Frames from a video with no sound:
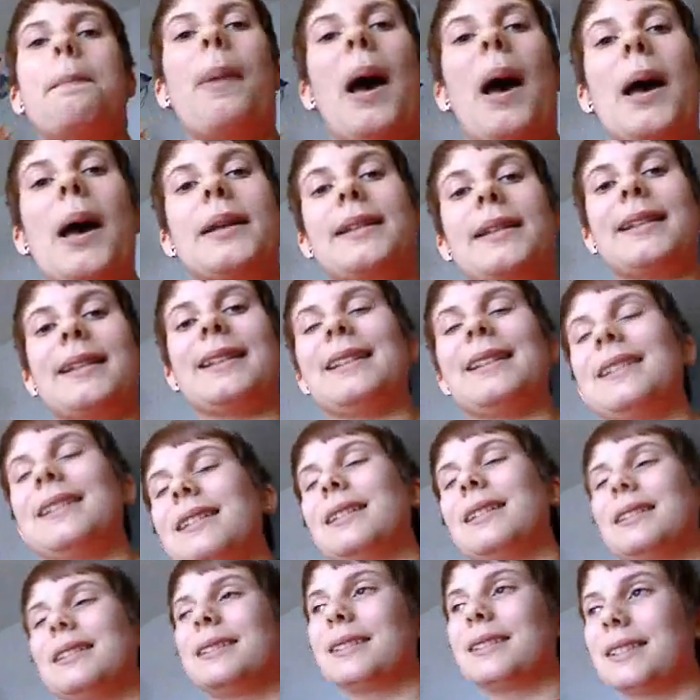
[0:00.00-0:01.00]
But
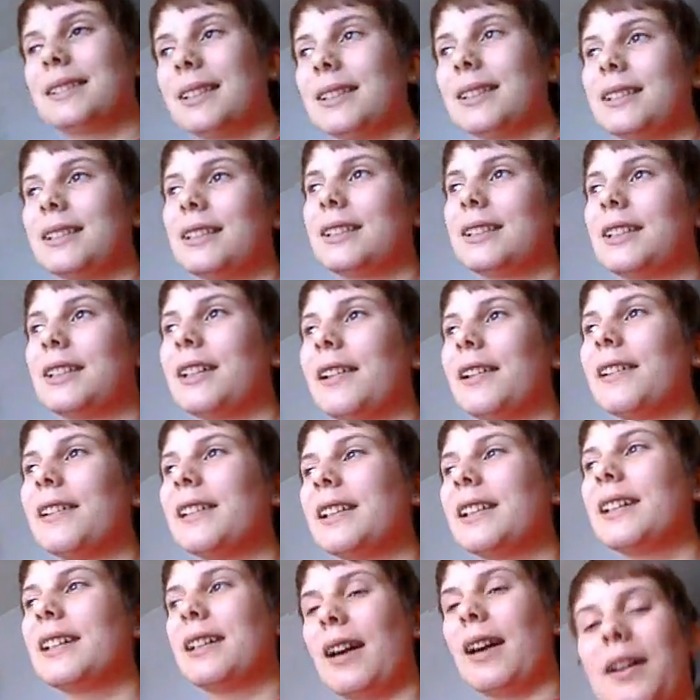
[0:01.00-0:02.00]
the
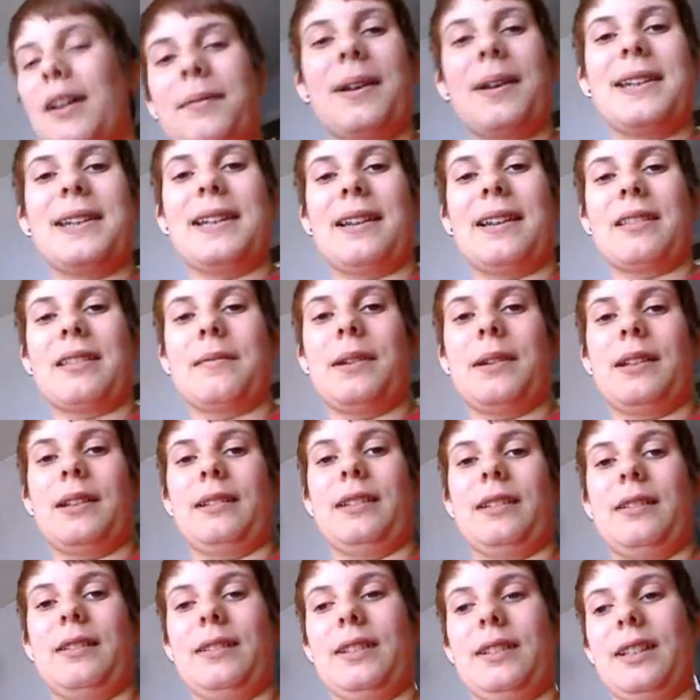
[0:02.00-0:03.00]
security guard went down the
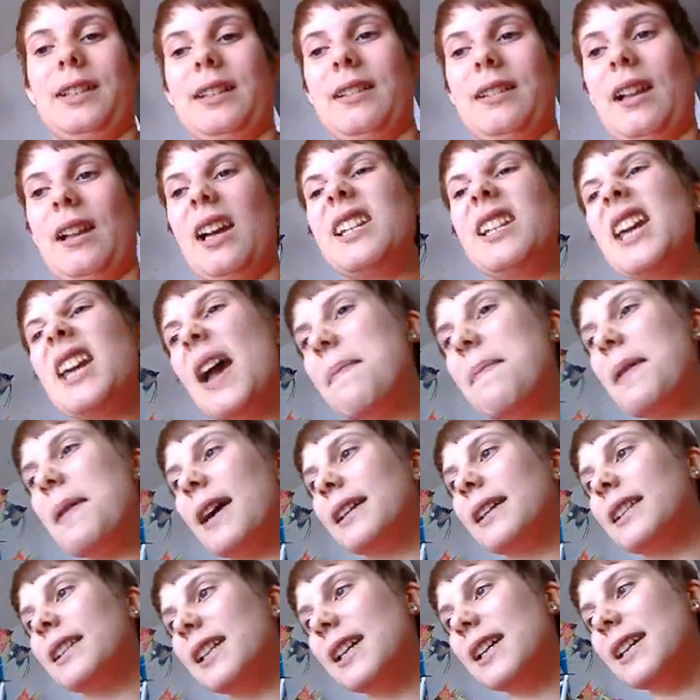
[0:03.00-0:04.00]
middle and he was just like, get
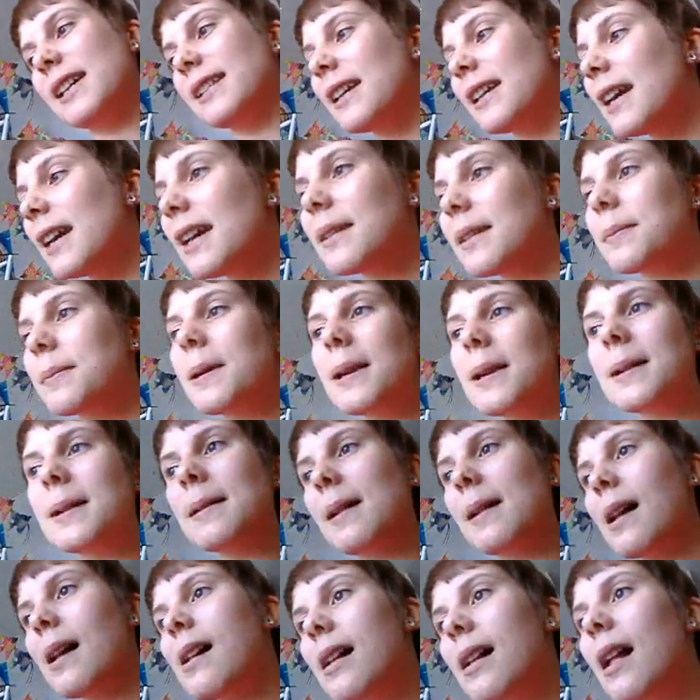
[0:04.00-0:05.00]
back to your seats!
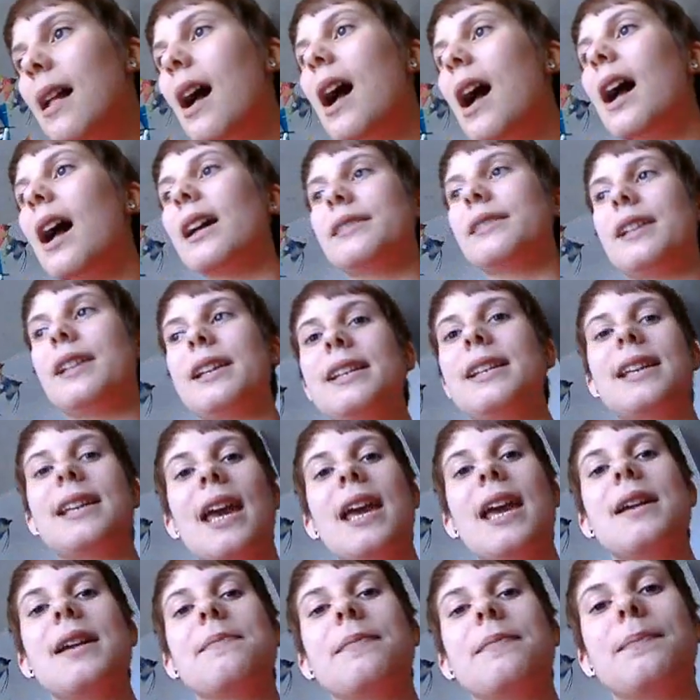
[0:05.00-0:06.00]
And then he
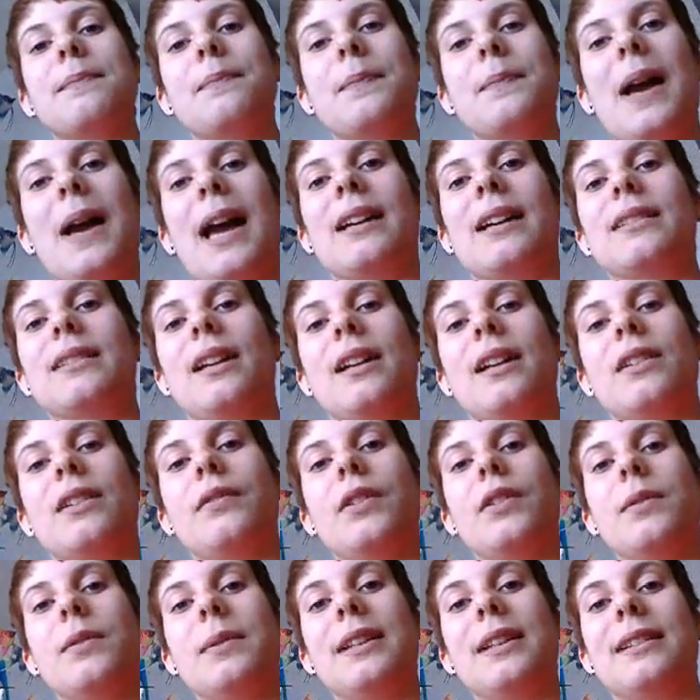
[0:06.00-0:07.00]
came back like a
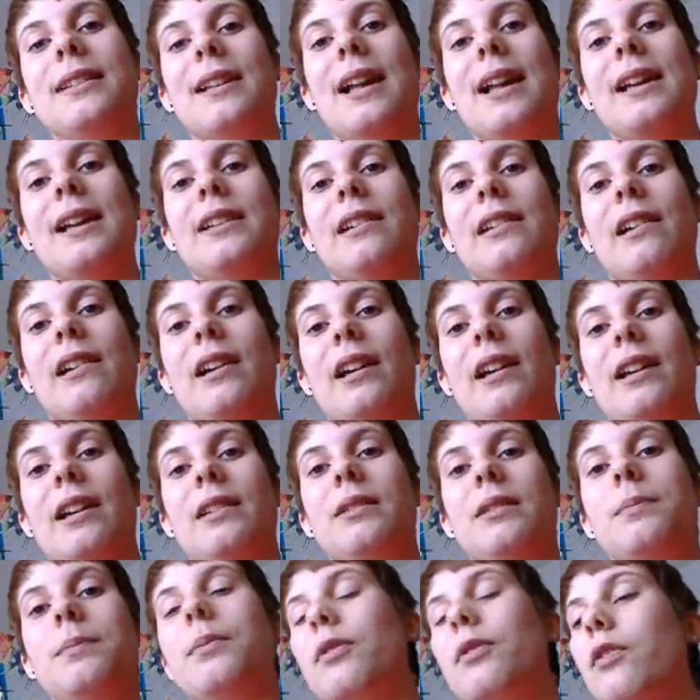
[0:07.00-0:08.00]
few minutes later
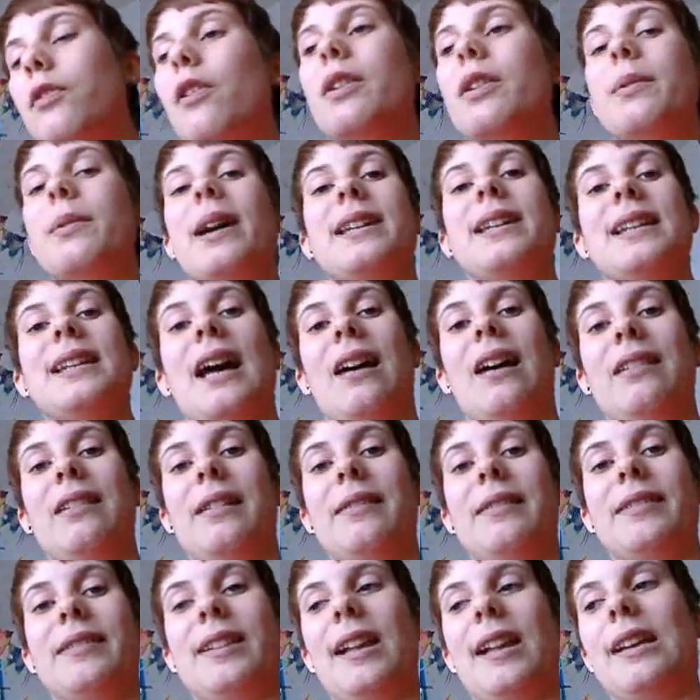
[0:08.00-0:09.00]
and before he went down
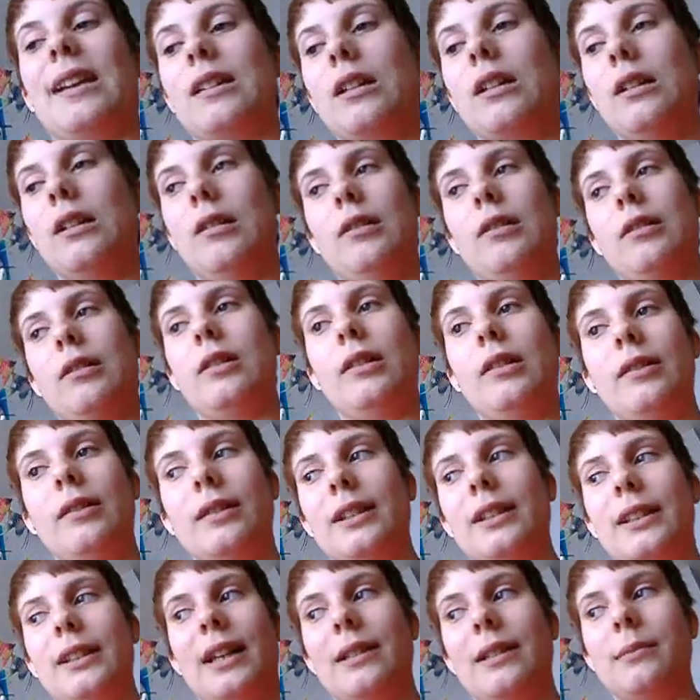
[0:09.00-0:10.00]
I was like, you're not
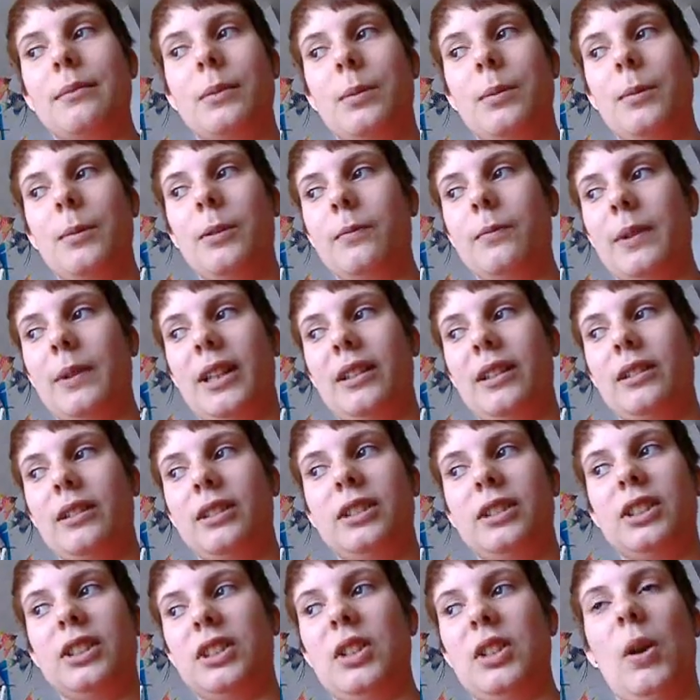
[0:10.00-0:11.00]
going to get them to move, mate.
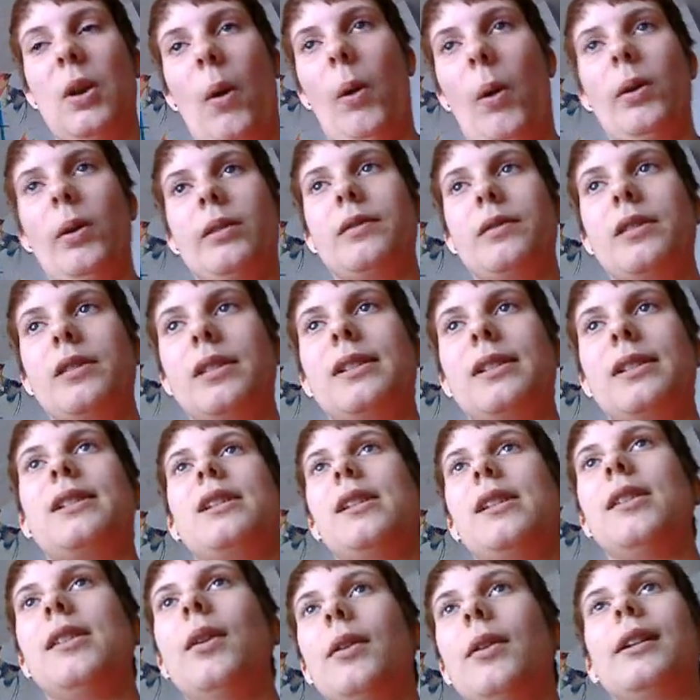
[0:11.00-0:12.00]
You're just not.
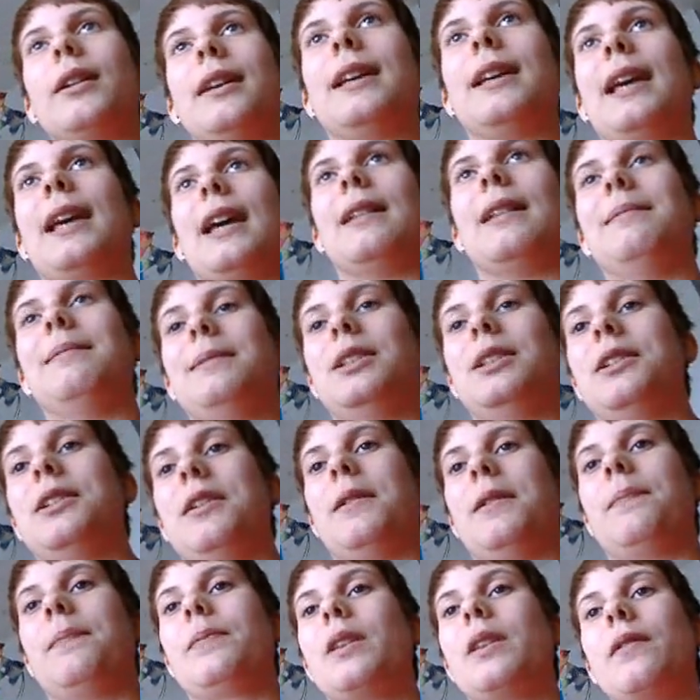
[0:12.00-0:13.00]
You're not going to get them to do
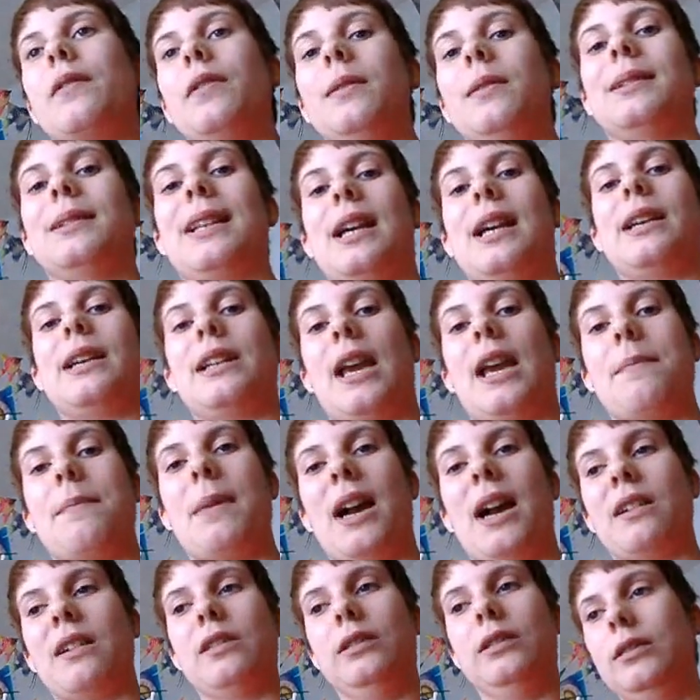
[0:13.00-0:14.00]
it. A few minutes later he came
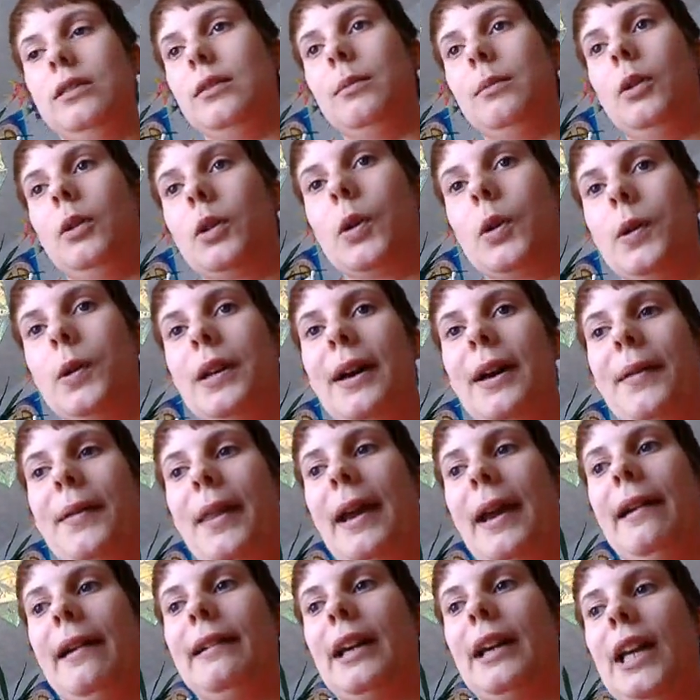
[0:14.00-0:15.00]
back. I'm not going down
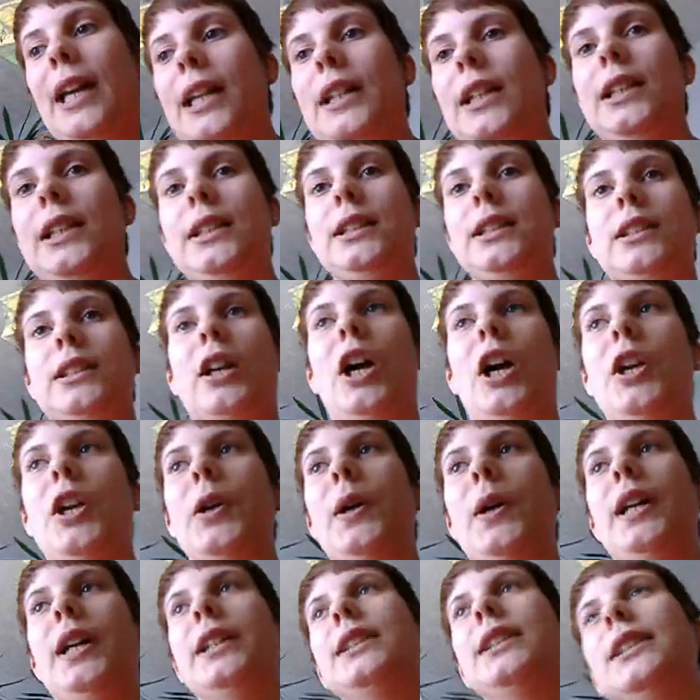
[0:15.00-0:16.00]
there again. Can't
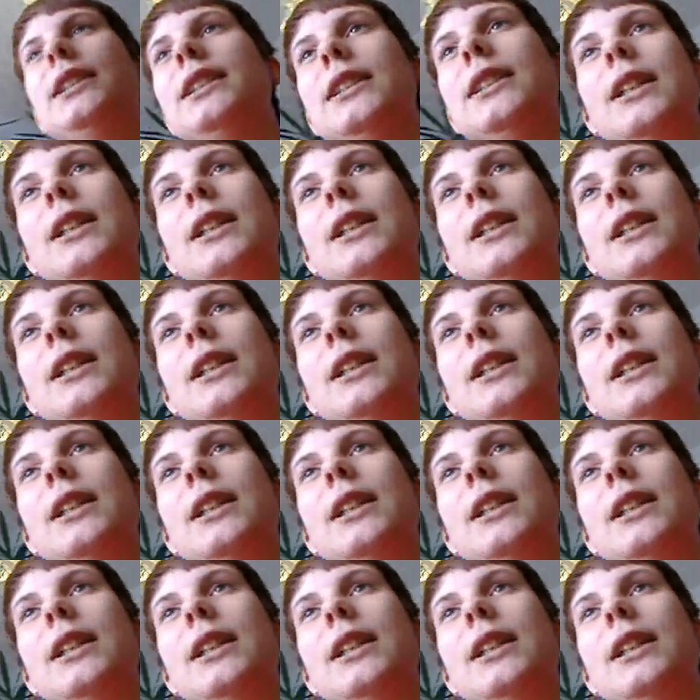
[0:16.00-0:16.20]
do it.